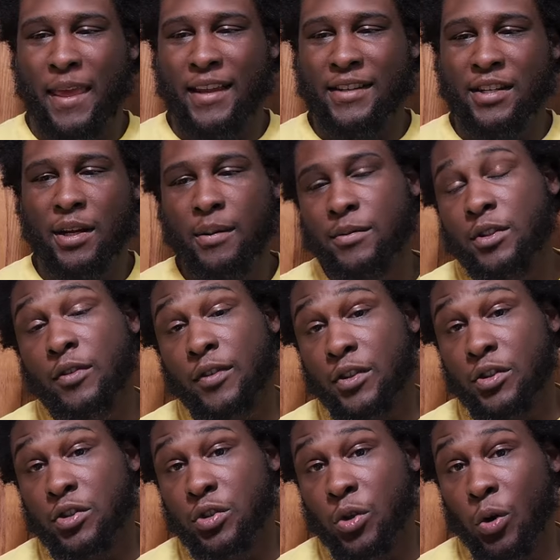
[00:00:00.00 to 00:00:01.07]
In terms of a
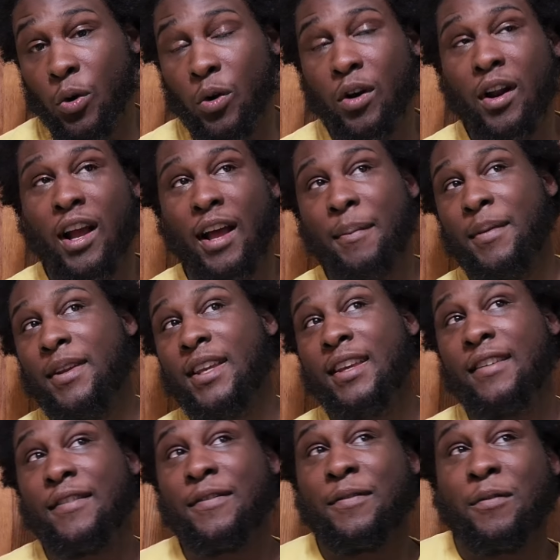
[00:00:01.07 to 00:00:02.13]
score, I'm gonna
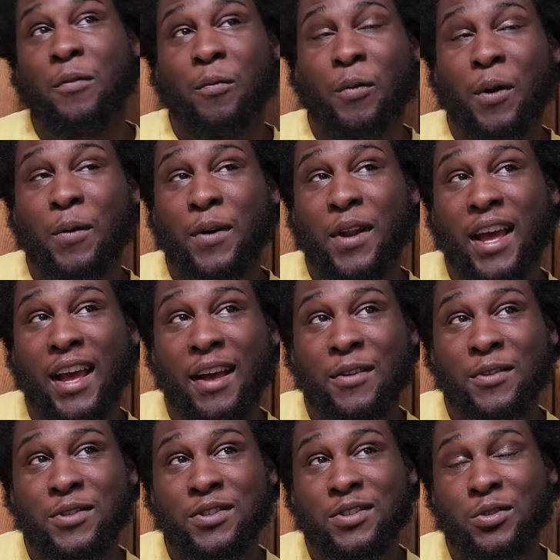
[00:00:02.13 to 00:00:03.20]
give
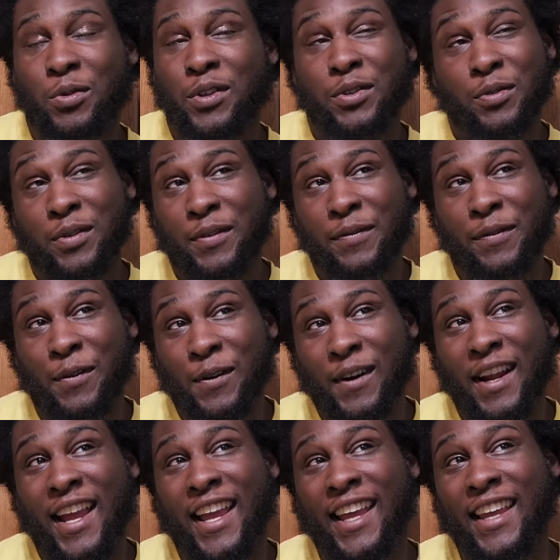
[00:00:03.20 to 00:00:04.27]
Roadhouse 2024
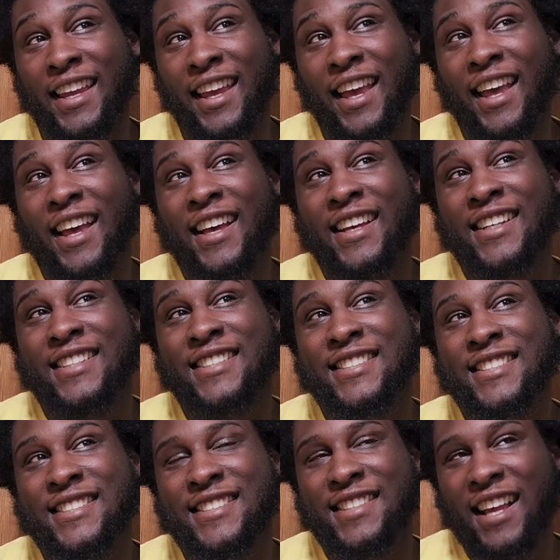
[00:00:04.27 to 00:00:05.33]
a
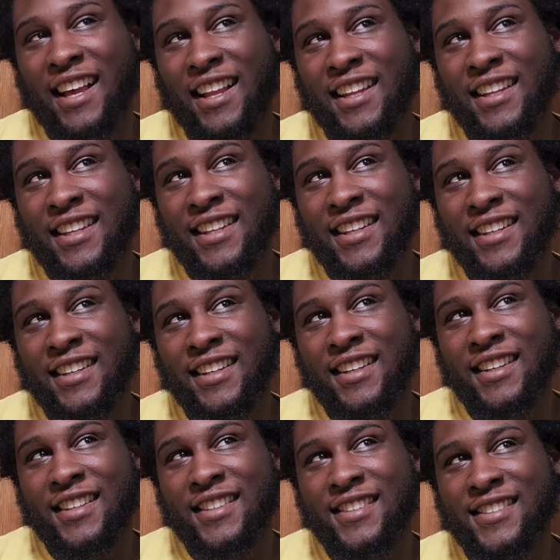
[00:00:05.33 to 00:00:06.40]
solid
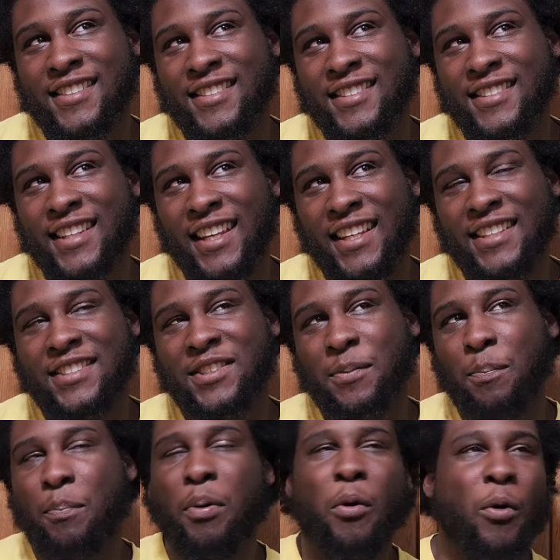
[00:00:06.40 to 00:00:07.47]

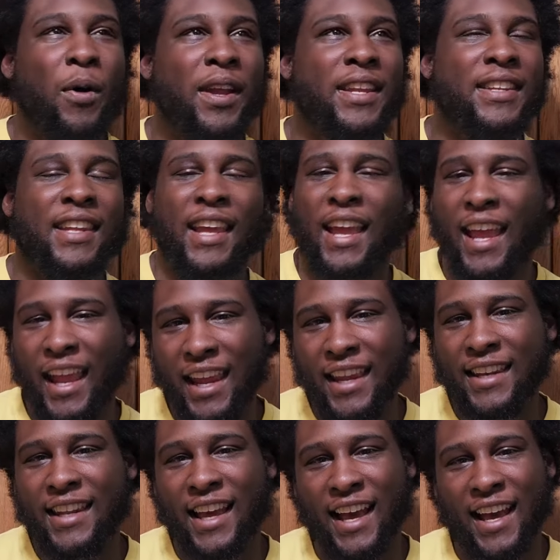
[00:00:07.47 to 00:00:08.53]
6.8
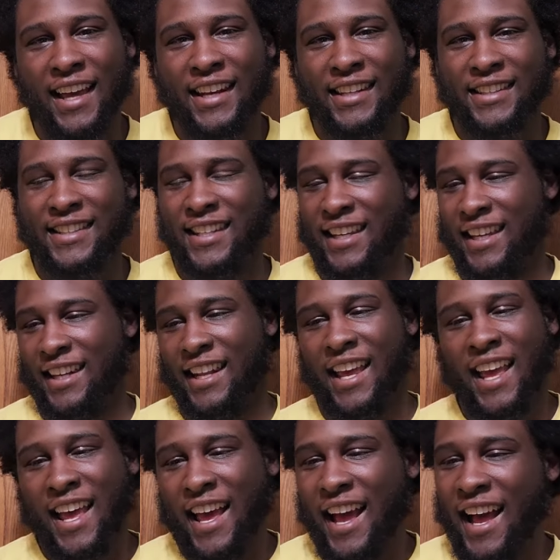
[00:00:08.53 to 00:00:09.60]
out of 10.
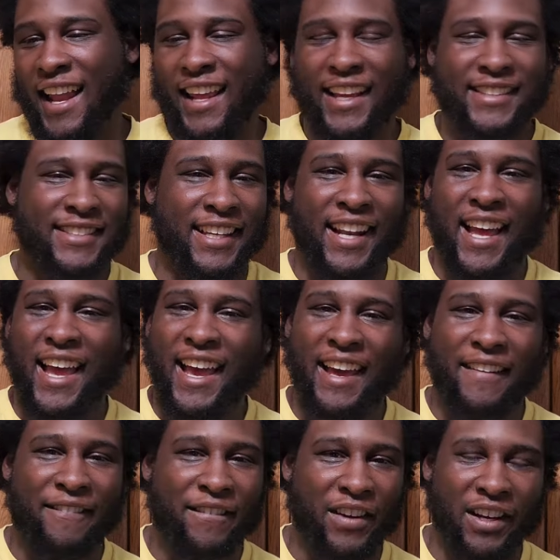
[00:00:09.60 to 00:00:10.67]
Like I said, I had
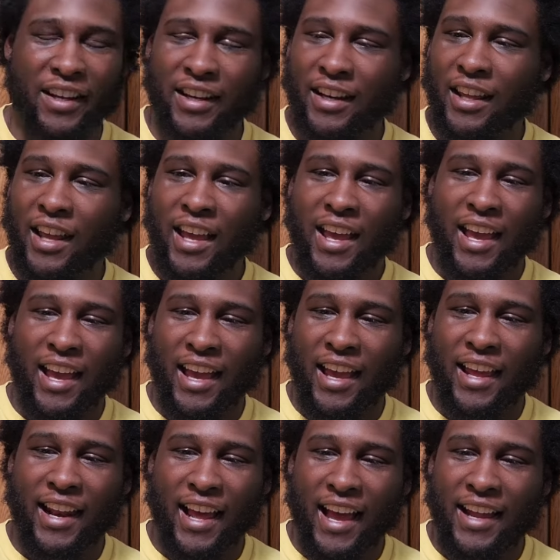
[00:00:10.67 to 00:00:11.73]
fun,
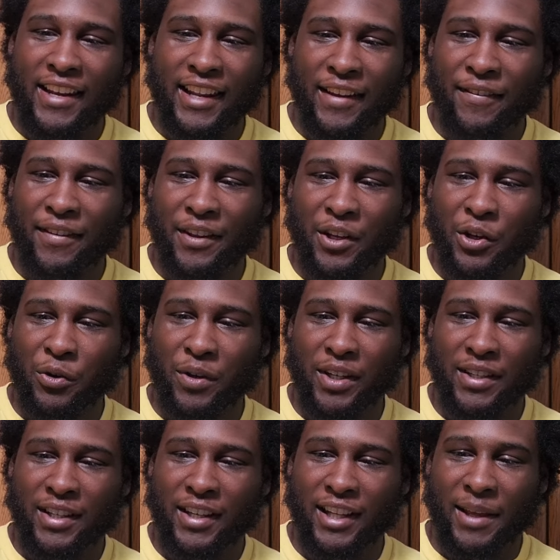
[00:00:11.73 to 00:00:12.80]
and I definitely agree,
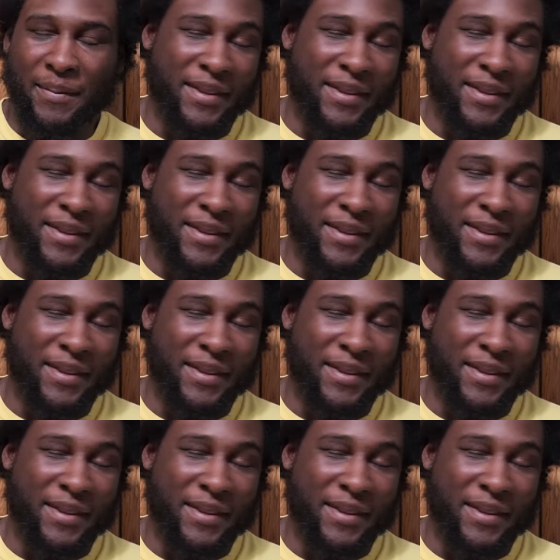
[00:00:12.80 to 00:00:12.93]
Doug Liman.